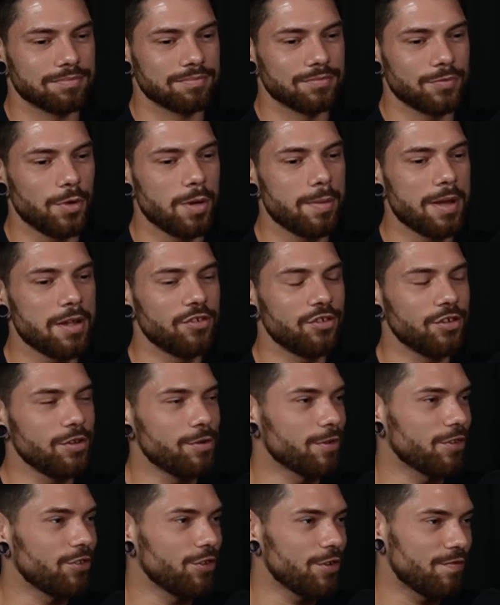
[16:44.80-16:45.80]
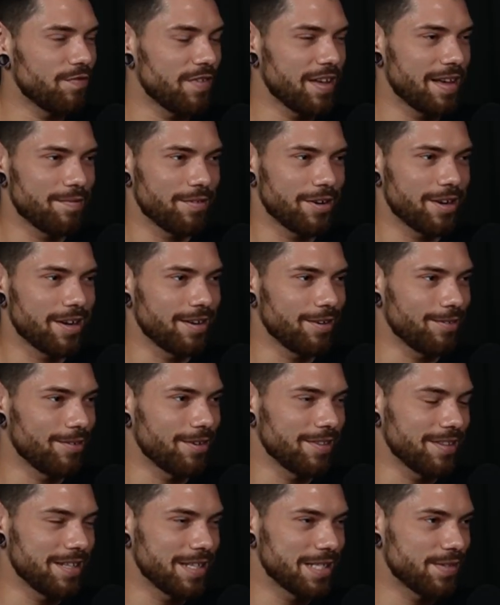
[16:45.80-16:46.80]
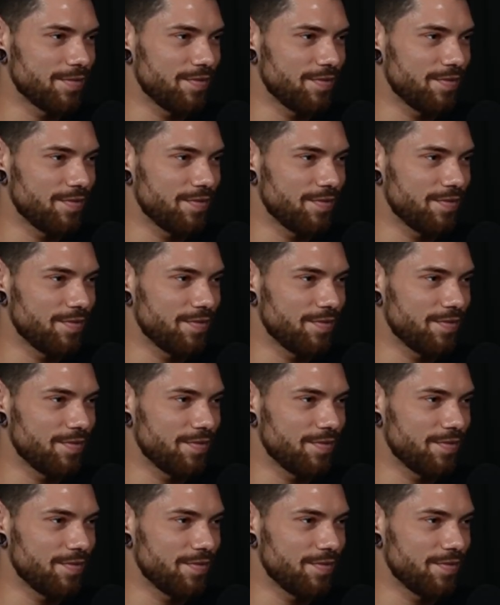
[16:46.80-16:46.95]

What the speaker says: What about you? What's your favorite or least